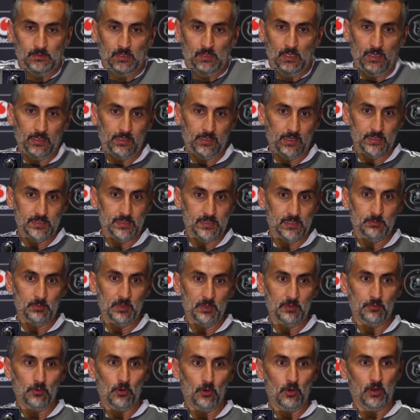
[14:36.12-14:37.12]
like I said
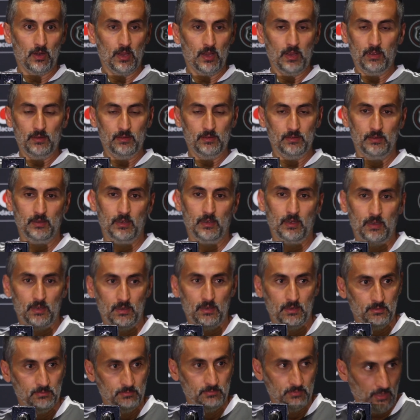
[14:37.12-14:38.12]
before,
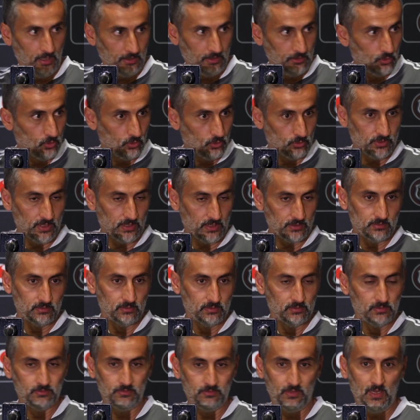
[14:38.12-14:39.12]
I know that
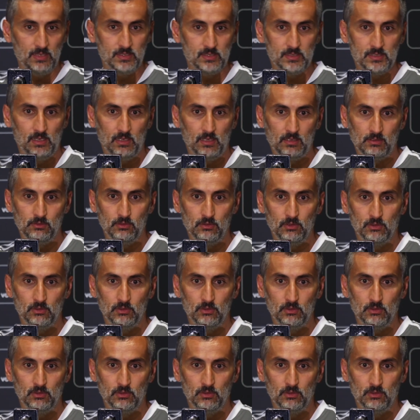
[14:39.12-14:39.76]
fans are,